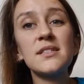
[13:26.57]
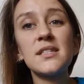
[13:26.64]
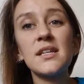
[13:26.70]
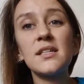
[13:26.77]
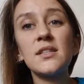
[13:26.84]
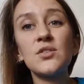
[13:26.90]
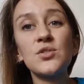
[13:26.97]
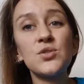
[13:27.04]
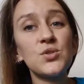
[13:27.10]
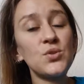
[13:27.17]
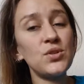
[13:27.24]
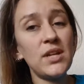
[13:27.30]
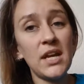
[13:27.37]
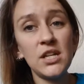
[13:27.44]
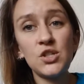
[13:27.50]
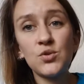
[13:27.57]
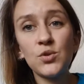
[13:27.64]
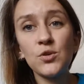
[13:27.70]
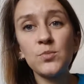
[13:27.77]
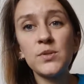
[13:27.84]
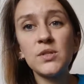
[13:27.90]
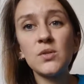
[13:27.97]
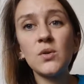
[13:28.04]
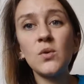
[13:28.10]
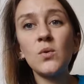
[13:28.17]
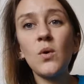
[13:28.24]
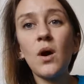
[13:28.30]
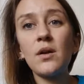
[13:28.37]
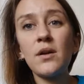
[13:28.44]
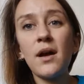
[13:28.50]
Like, there are certain age groups who
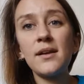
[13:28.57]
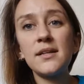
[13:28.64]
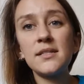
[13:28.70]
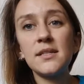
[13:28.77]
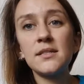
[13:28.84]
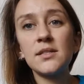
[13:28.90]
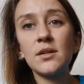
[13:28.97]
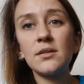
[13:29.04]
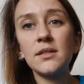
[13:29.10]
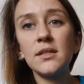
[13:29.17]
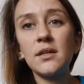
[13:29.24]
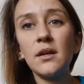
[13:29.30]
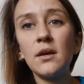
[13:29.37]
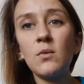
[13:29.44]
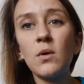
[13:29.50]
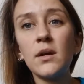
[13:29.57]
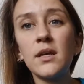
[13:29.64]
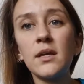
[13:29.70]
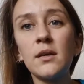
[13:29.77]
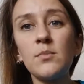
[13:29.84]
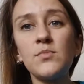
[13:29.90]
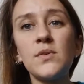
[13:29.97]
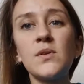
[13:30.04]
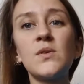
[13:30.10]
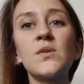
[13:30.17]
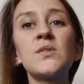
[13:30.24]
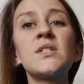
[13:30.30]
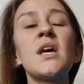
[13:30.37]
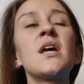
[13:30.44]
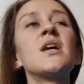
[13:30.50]
are not necessarily good at working
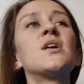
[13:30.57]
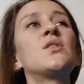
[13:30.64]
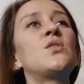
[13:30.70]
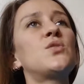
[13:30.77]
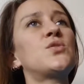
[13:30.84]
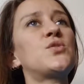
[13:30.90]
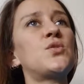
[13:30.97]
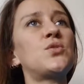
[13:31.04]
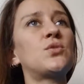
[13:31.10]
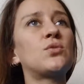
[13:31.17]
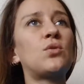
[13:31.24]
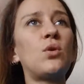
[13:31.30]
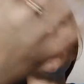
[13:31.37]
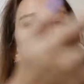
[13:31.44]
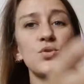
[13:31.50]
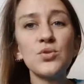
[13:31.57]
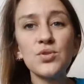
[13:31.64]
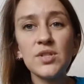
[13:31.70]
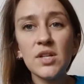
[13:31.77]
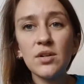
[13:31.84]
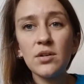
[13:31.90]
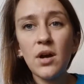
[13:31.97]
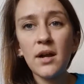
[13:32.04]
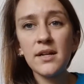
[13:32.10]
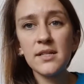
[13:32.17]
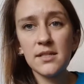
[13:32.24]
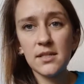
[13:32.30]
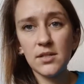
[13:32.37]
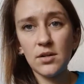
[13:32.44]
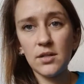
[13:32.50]
computers. There are certain cultures that are not
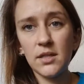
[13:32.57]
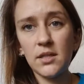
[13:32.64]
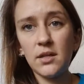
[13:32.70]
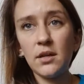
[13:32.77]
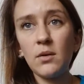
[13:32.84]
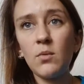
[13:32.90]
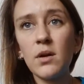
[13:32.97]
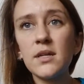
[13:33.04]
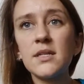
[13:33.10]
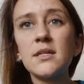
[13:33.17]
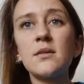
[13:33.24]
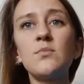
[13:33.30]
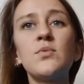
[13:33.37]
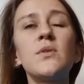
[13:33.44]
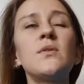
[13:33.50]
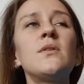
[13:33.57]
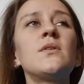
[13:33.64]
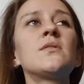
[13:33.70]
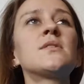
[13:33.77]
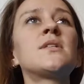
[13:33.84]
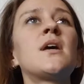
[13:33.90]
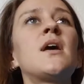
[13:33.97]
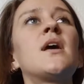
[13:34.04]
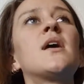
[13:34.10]
necessarily good at working computers.